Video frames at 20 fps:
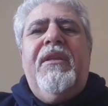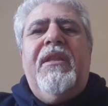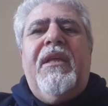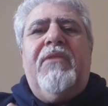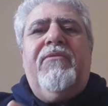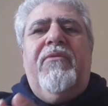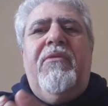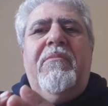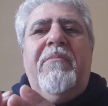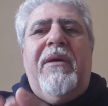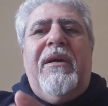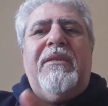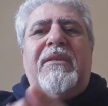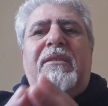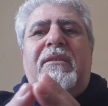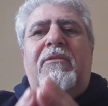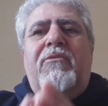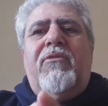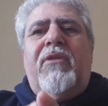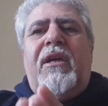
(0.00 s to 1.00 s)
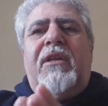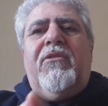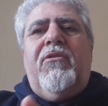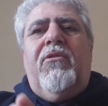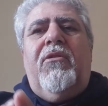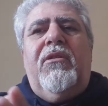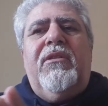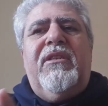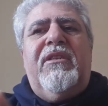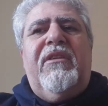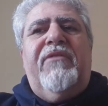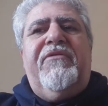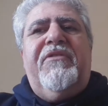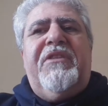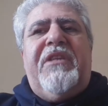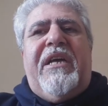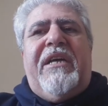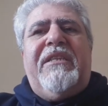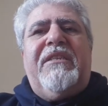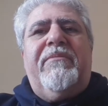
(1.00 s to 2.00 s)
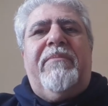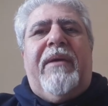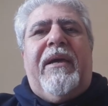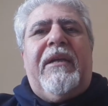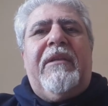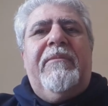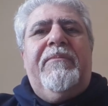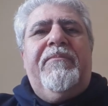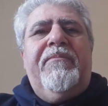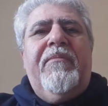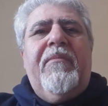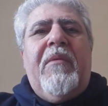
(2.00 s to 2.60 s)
that we must look at all the different aspects.